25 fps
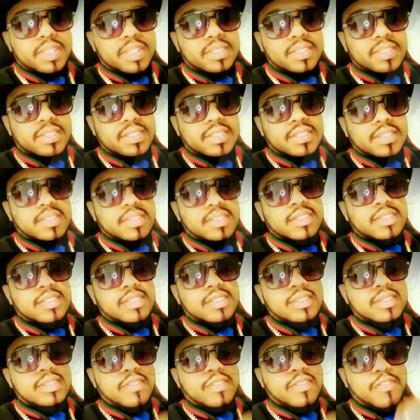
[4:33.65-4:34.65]
for you
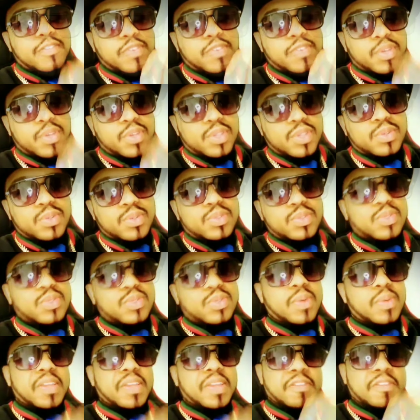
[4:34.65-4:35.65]
to
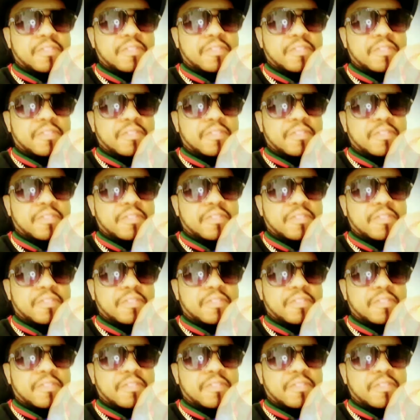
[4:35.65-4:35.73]
invest.